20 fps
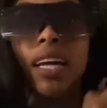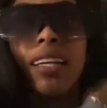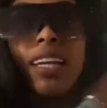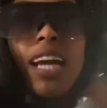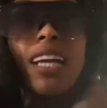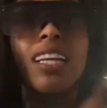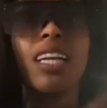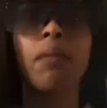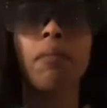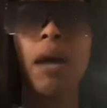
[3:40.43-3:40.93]
Like,
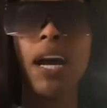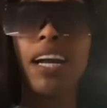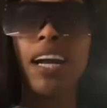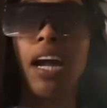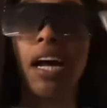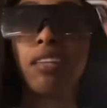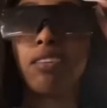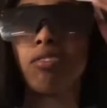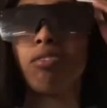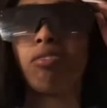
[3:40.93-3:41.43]
now that I'm out
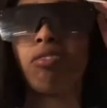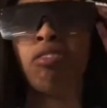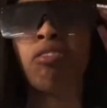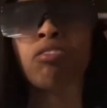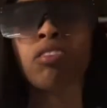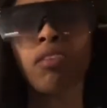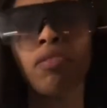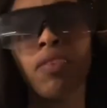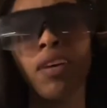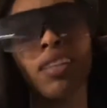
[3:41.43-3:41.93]
of high school,
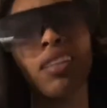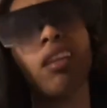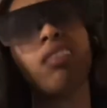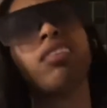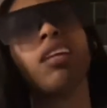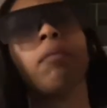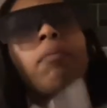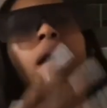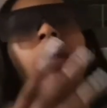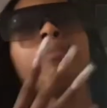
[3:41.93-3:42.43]
who the fuck
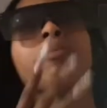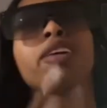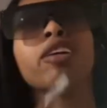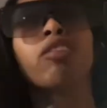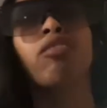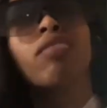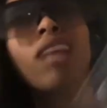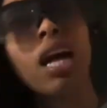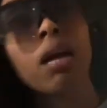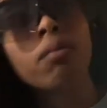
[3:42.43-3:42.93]
thinks they're popular?
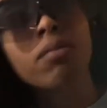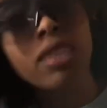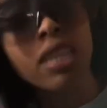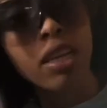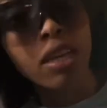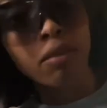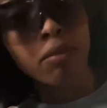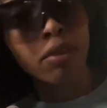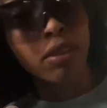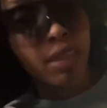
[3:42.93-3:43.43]
You lame
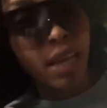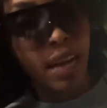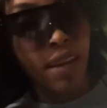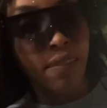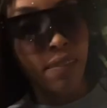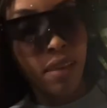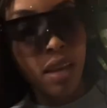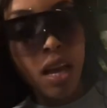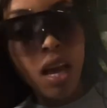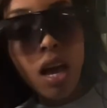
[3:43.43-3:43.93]
tell in real
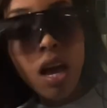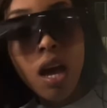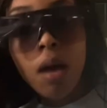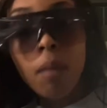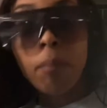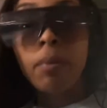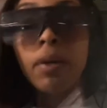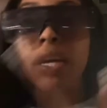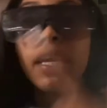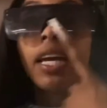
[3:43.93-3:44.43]
life.
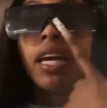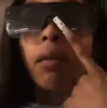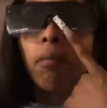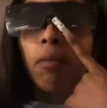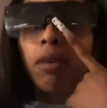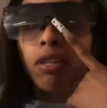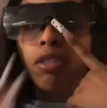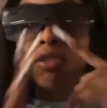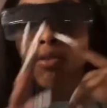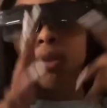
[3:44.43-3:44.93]
But
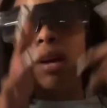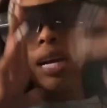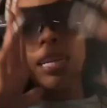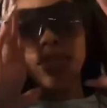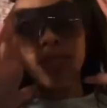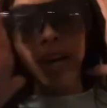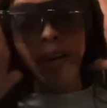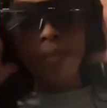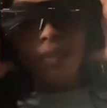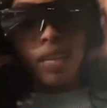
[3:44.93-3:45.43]
in middle school and
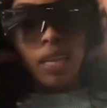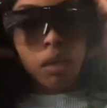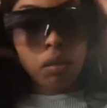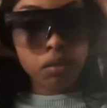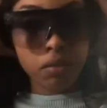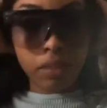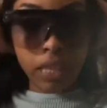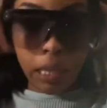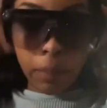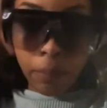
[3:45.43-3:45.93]
high school, I feel like
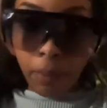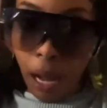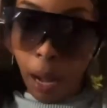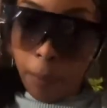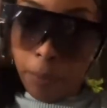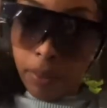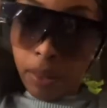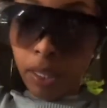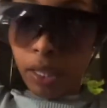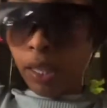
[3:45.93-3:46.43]
I was very
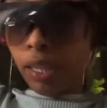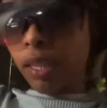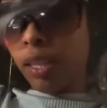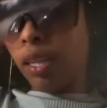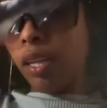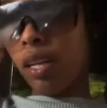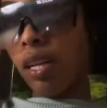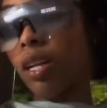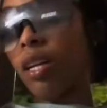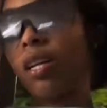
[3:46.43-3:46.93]
popular.
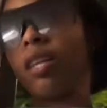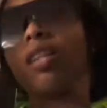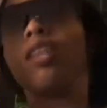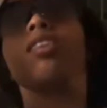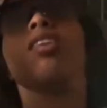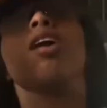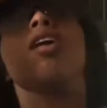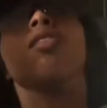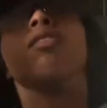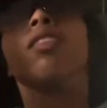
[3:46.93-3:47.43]

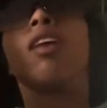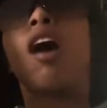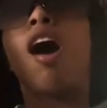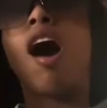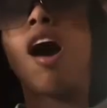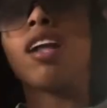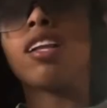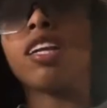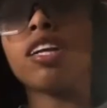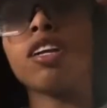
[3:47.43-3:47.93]
You know,
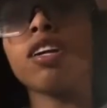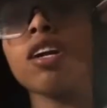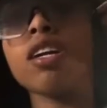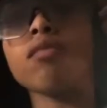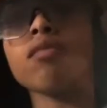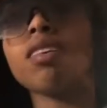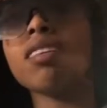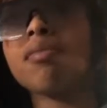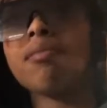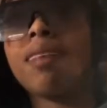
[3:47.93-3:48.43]
all the
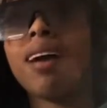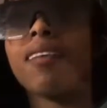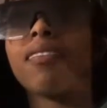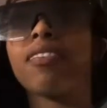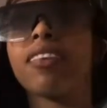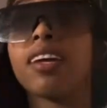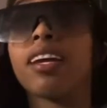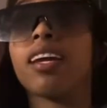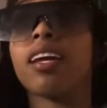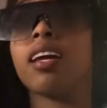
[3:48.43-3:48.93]
girls onto my
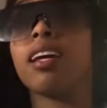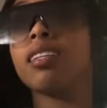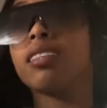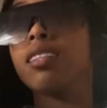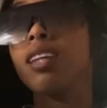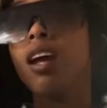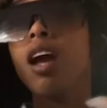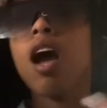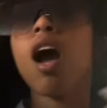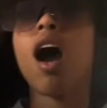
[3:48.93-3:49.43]
friends,